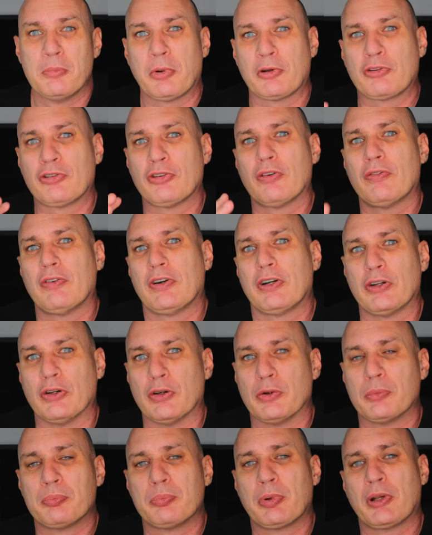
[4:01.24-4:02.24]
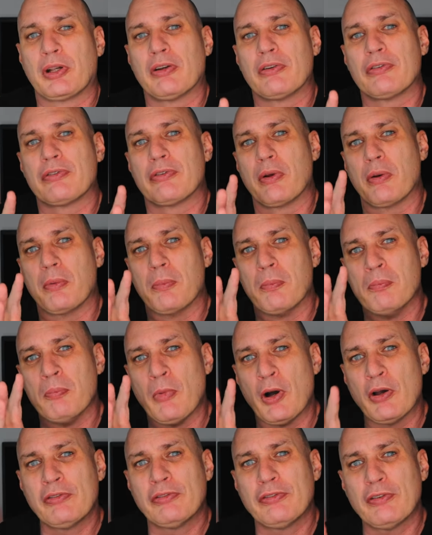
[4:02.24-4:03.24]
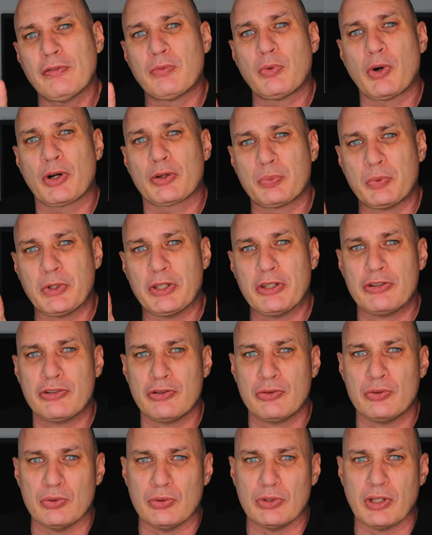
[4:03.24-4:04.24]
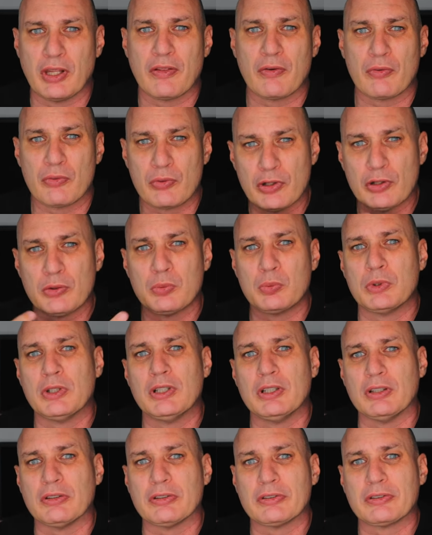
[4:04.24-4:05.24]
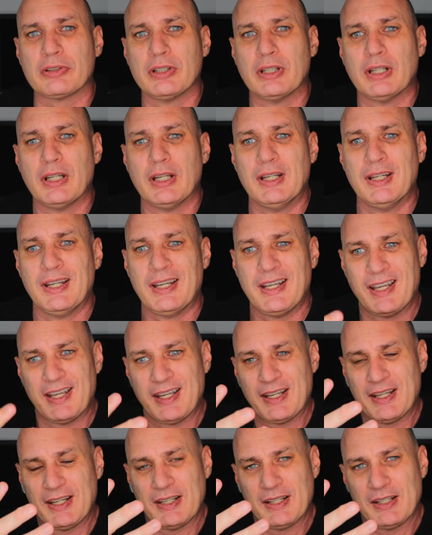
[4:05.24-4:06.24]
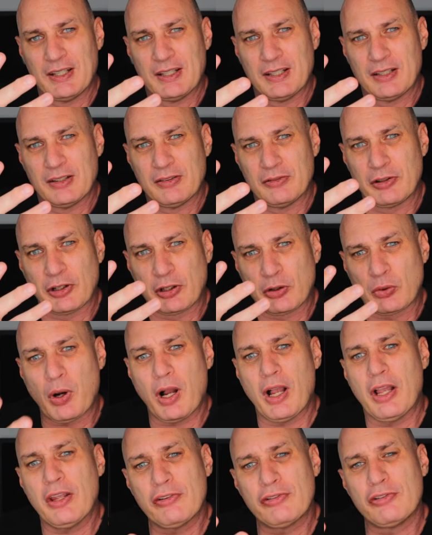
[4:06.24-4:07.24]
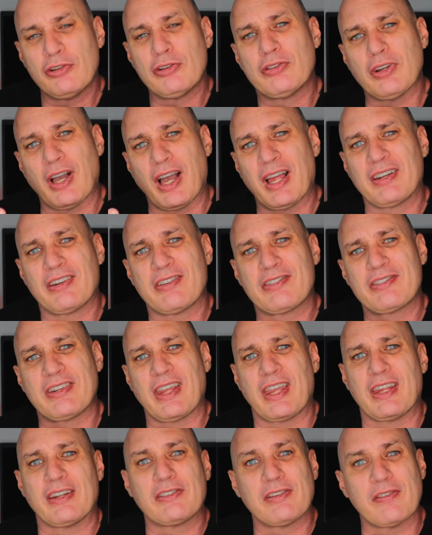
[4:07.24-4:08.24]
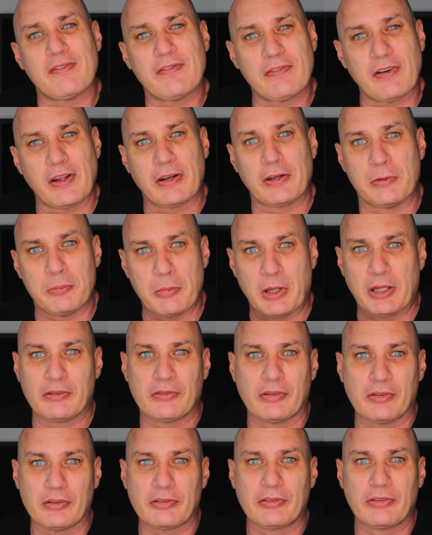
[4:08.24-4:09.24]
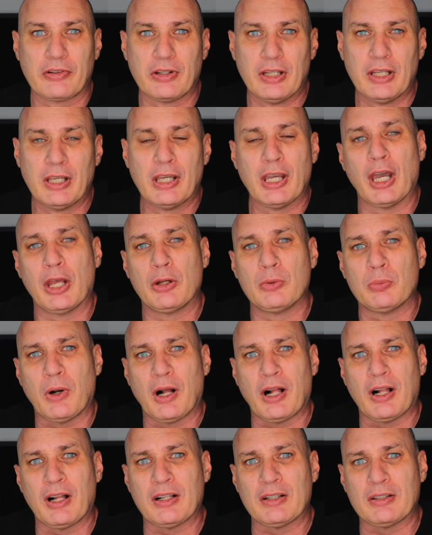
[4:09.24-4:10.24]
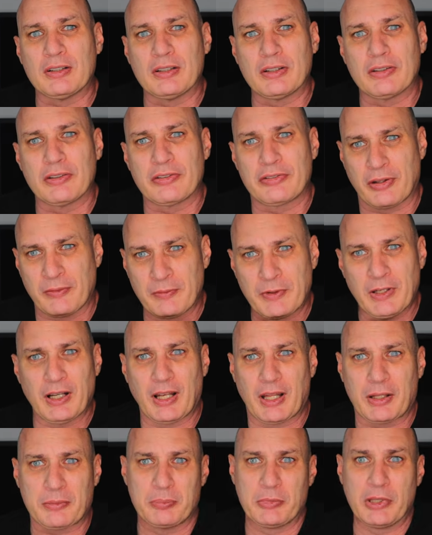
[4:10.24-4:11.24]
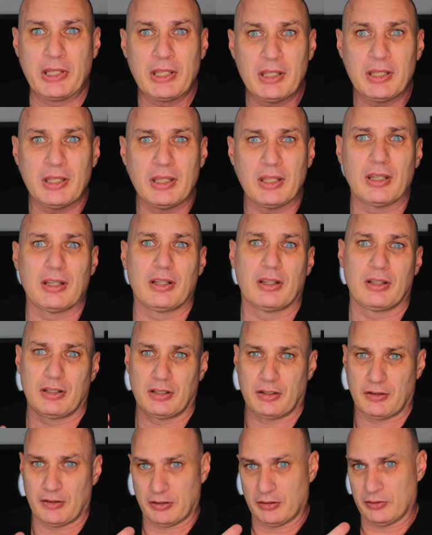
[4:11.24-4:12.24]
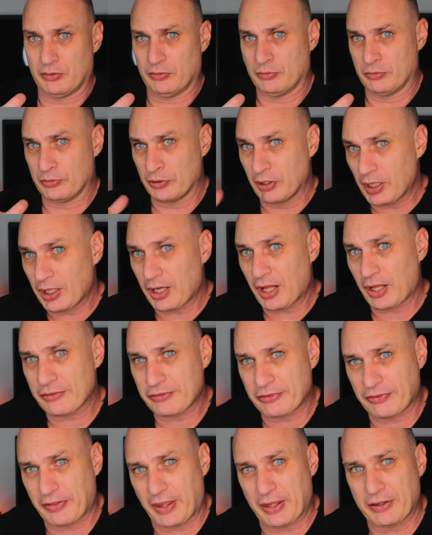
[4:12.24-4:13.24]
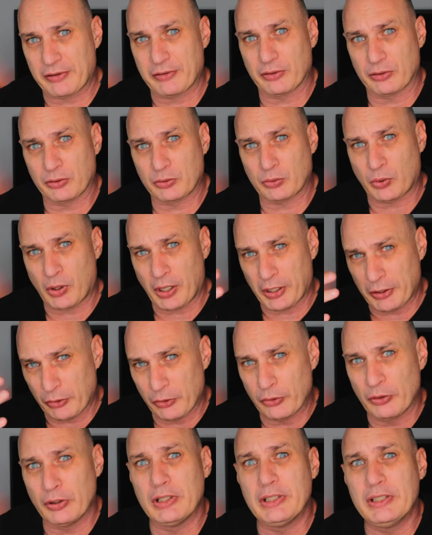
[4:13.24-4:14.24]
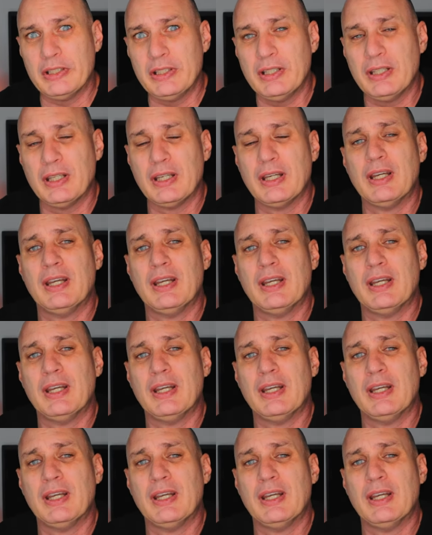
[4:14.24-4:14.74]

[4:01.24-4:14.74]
but you're not very good, because most of what we do in the real world requires you to understand some fundamentals. And while somebody like me realized that quite early